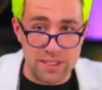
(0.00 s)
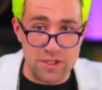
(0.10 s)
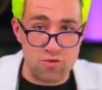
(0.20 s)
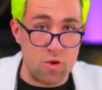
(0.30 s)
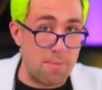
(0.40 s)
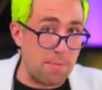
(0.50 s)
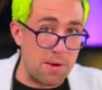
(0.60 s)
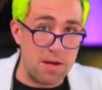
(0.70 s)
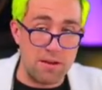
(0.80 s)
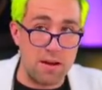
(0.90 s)
They can drop them
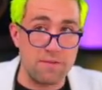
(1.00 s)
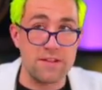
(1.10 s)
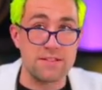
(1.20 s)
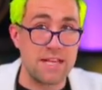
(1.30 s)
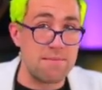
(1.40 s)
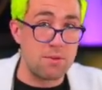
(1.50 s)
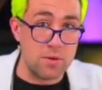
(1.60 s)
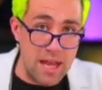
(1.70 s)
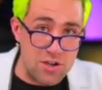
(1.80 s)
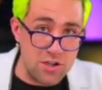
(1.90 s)
all off in the same
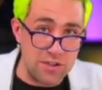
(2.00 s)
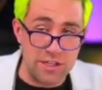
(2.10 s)
location.